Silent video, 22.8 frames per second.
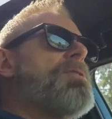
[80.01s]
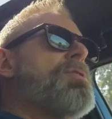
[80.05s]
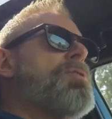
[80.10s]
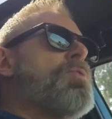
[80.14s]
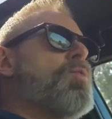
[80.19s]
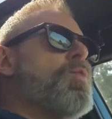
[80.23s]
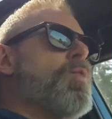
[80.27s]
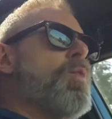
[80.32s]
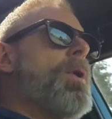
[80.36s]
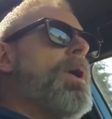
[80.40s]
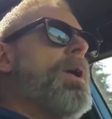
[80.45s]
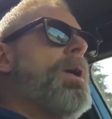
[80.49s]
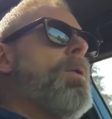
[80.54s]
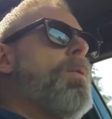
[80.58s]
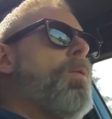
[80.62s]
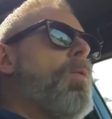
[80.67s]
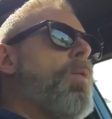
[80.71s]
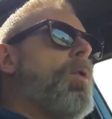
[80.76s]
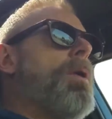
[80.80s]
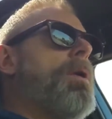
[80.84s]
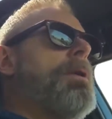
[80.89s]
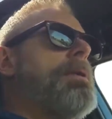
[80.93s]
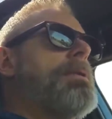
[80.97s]
the real
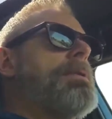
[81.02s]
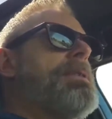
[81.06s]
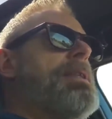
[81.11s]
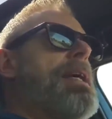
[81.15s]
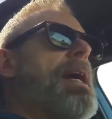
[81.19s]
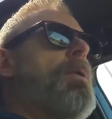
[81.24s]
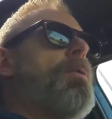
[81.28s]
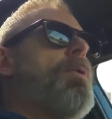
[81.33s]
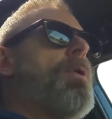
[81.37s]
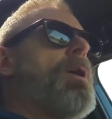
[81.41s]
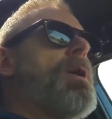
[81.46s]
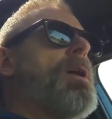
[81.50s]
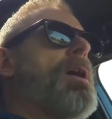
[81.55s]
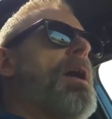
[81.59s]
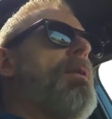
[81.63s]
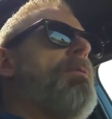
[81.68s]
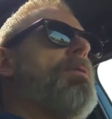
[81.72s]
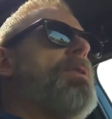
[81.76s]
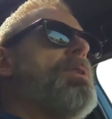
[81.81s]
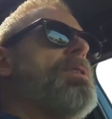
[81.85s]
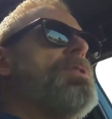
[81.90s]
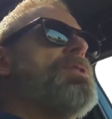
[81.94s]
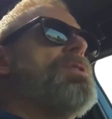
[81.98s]
world network
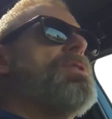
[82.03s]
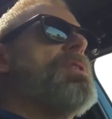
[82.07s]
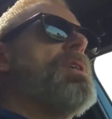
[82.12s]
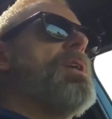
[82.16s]
coverage